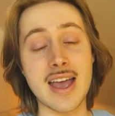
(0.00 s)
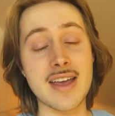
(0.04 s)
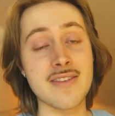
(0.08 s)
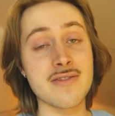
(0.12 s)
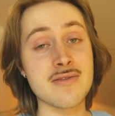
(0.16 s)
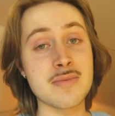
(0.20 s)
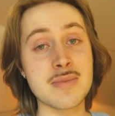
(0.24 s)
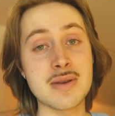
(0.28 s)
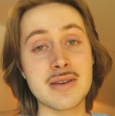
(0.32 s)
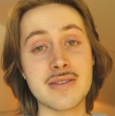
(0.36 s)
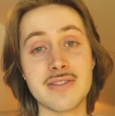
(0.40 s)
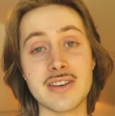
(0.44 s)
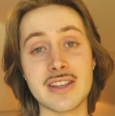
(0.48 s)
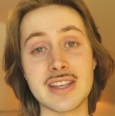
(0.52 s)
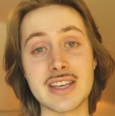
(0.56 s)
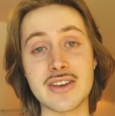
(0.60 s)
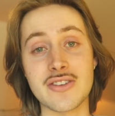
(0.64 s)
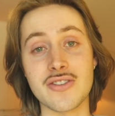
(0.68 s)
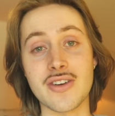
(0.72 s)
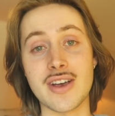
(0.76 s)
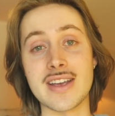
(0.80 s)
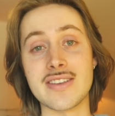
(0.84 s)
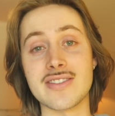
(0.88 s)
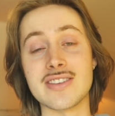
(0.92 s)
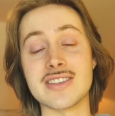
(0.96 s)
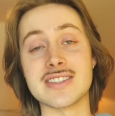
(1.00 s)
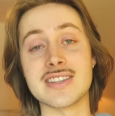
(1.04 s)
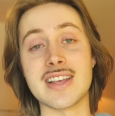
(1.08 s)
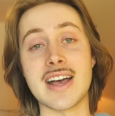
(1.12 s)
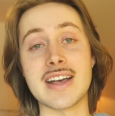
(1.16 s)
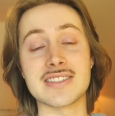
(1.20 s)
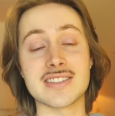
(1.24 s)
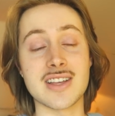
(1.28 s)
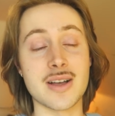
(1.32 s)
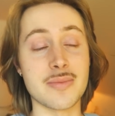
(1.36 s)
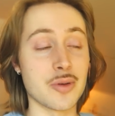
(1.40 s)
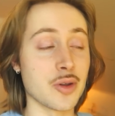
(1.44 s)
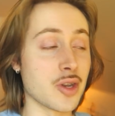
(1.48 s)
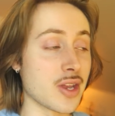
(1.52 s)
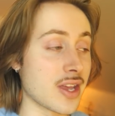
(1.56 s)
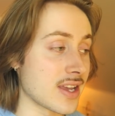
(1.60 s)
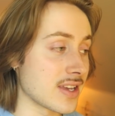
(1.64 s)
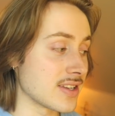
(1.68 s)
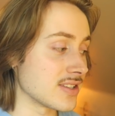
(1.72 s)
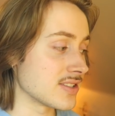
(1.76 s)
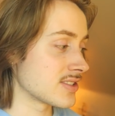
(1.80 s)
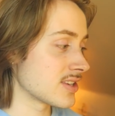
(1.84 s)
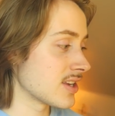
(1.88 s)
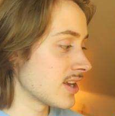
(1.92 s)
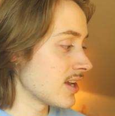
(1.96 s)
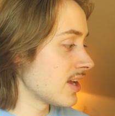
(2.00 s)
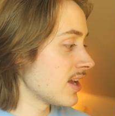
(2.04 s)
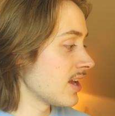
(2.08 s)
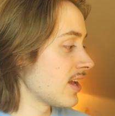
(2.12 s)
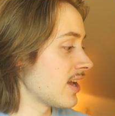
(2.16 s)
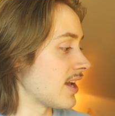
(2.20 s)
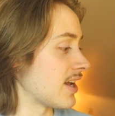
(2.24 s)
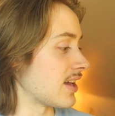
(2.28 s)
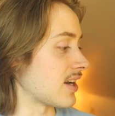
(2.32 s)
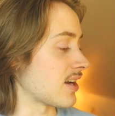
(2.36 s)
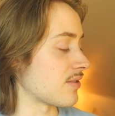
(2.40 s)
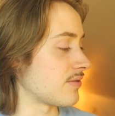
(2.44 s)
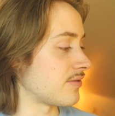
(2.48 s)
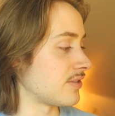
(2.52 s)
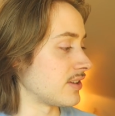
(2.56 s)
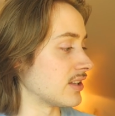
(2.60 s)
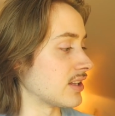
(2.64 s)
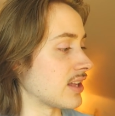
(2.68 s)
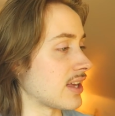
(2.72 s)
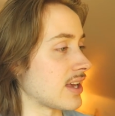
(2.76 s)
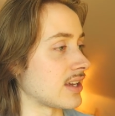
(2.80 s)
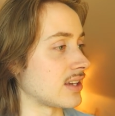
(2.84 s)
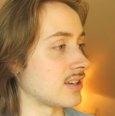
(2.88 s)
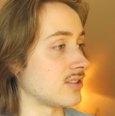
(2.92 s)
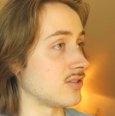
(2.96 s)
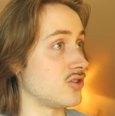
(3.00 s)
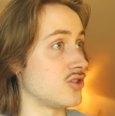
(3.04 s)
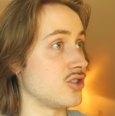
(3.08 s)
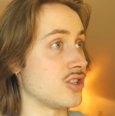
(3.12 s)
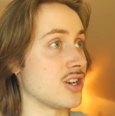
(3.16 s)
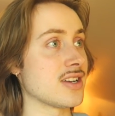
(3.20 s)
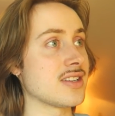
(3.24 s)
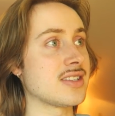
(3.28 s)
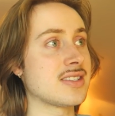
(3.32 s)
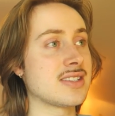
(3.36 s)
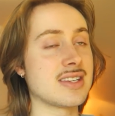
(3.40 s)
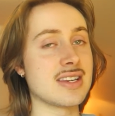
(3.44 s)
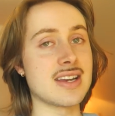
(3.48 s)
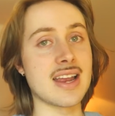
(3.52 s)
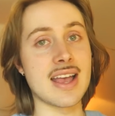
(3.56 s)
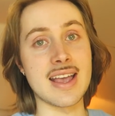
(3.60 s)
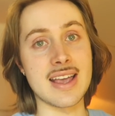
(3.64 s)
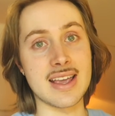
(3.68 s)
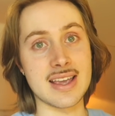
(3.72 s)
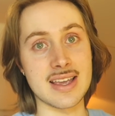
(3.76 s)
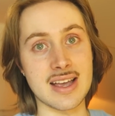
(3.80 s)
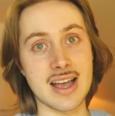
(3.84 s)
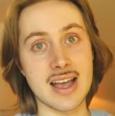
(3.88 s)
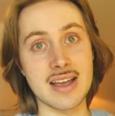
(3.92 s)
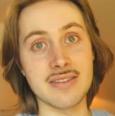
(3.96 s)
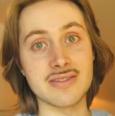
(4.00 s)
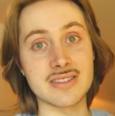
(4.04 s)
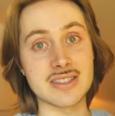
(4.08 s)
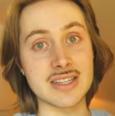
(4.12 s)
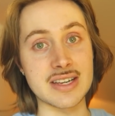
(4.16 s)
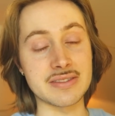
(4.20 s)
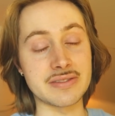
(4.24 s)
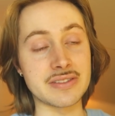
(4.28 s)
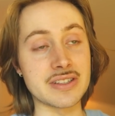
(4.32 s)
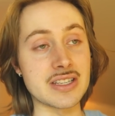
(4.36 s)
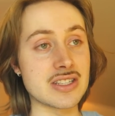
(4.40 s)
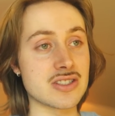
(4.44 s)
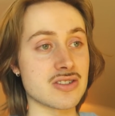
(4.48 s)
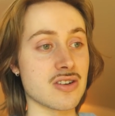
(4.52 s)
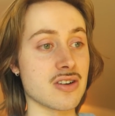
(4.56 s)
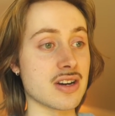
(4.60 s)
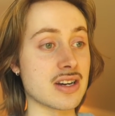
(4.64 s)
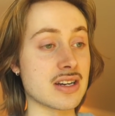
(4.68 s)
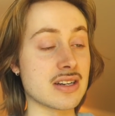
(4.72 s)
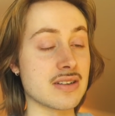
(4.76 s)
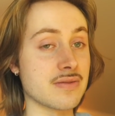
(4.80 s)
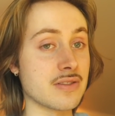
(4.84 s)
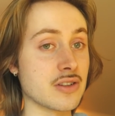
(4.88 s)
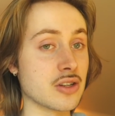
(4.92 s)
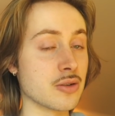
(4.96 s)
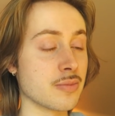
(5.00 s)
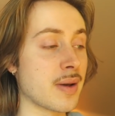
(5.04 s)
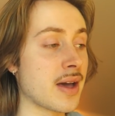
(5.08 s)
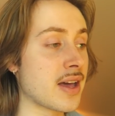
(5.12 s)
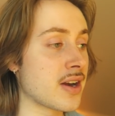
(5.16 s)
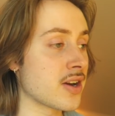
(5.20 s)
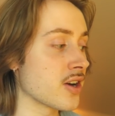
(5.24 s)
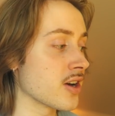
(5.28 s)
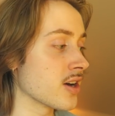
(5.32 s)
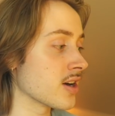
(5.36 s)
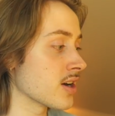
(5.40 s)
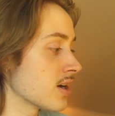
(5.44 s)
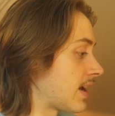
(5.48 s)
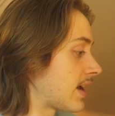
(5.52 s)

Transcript: I haven't been feeling great these last couple days, and I feel like just today I've definitely started to feel better.